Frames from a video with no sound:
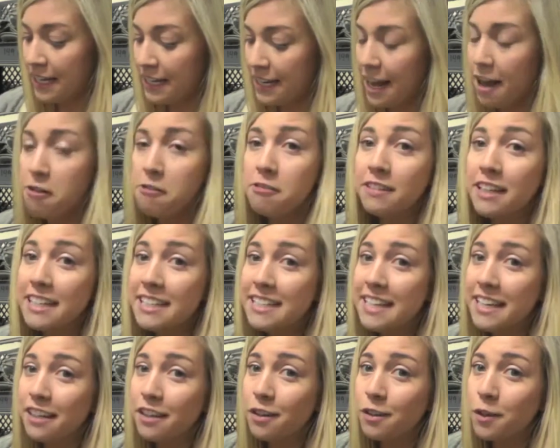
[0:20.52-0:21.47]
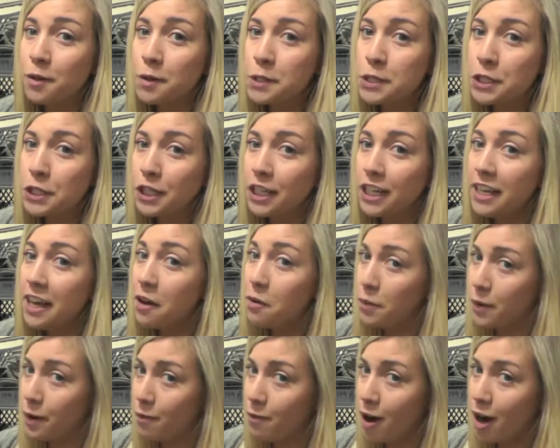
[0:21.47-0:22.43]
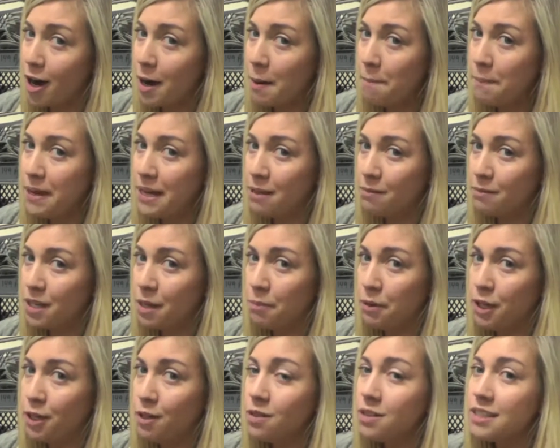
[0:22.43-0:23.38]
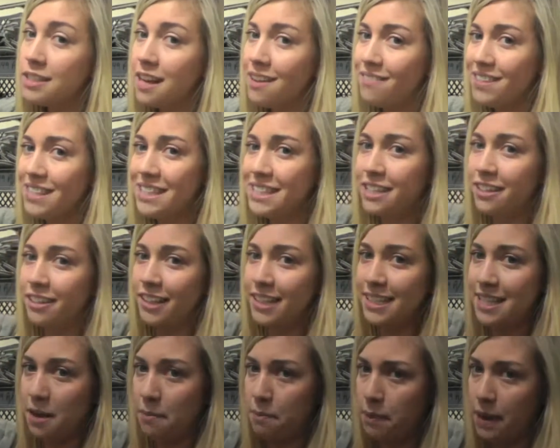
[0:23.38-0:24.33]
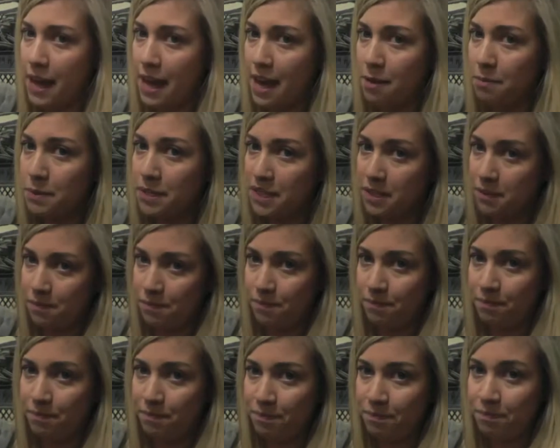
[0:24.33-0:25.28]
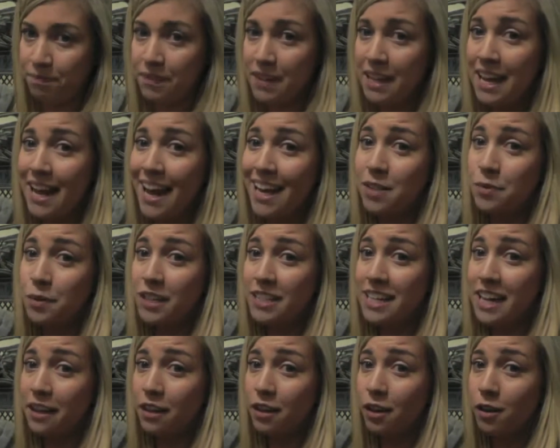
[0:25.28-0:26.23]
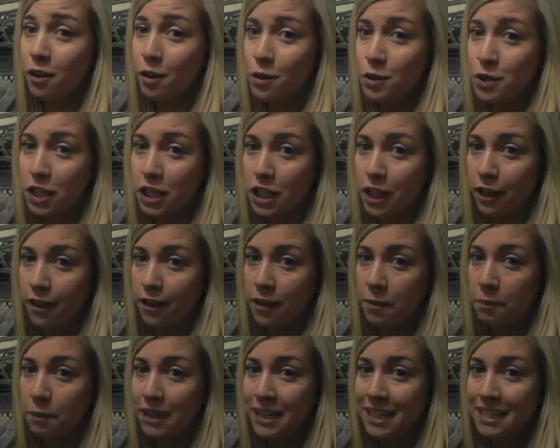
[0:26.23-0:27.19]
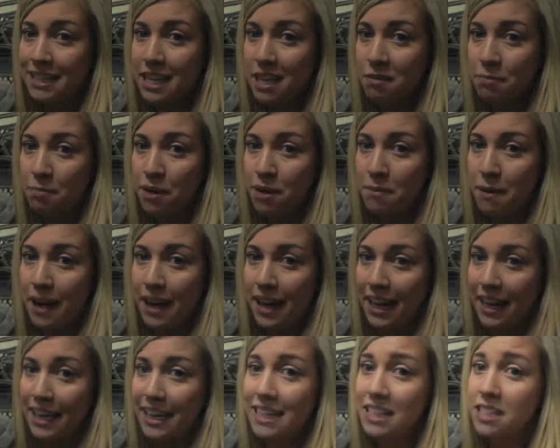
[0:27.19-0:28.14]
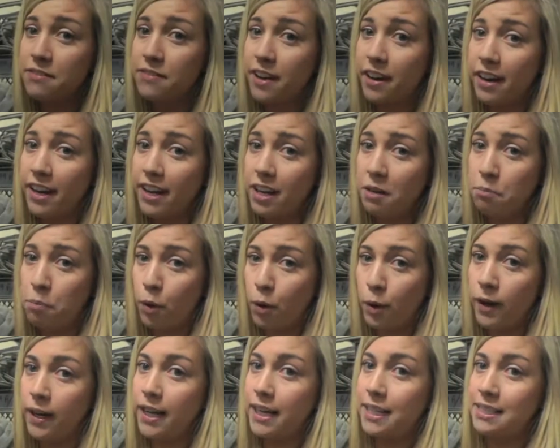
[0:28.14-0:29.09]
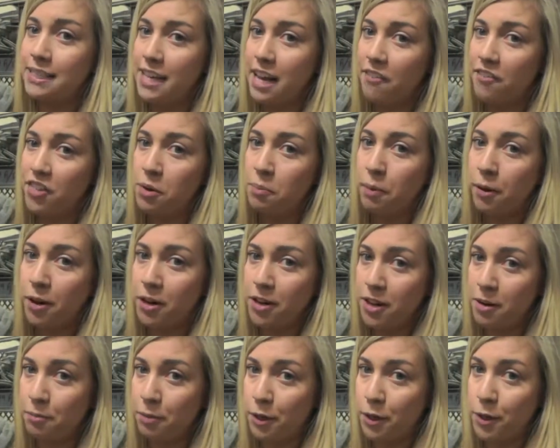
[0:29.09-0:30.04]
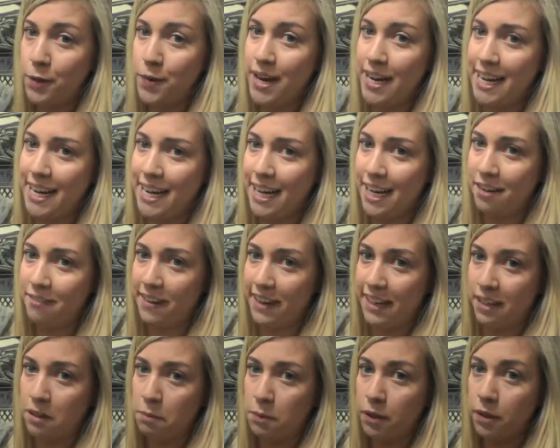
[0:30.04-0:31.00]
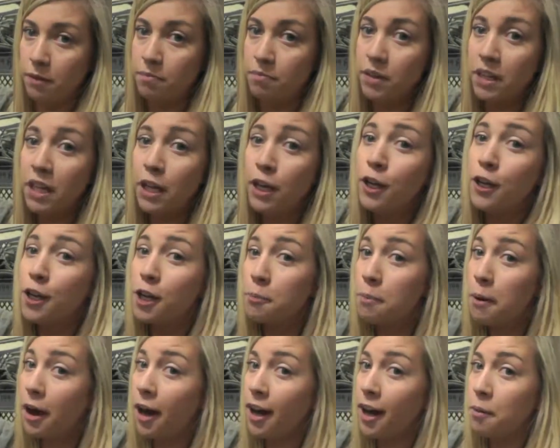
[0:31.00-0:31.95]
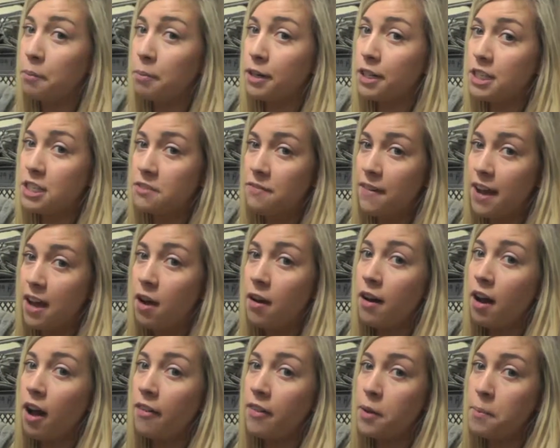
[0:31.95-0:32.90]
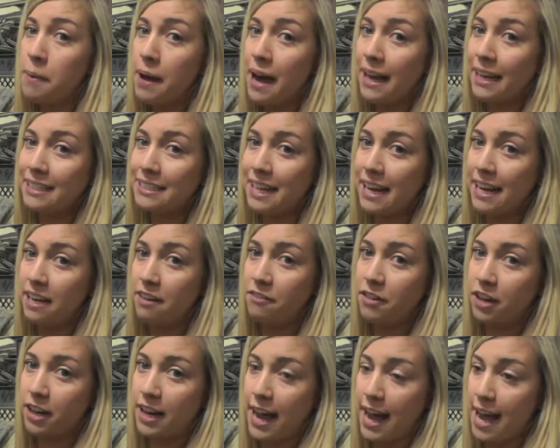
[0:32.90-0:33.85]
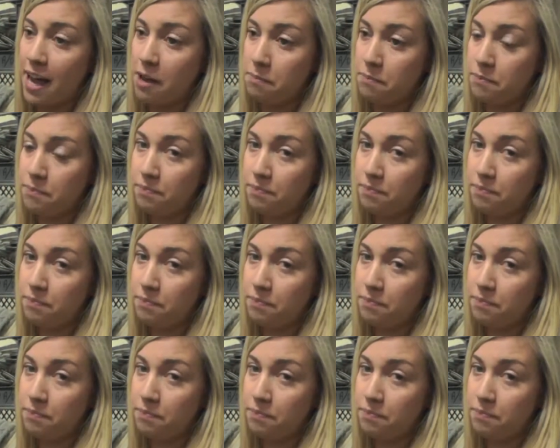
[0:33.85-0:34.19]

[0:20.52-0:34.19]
Now, let's take a closer look at one of our BMW 7 Series hubcaps. As we take a closer look, please keep in mind, it's very important to have your part number ready and available. Your part number is found on the back side of your cap.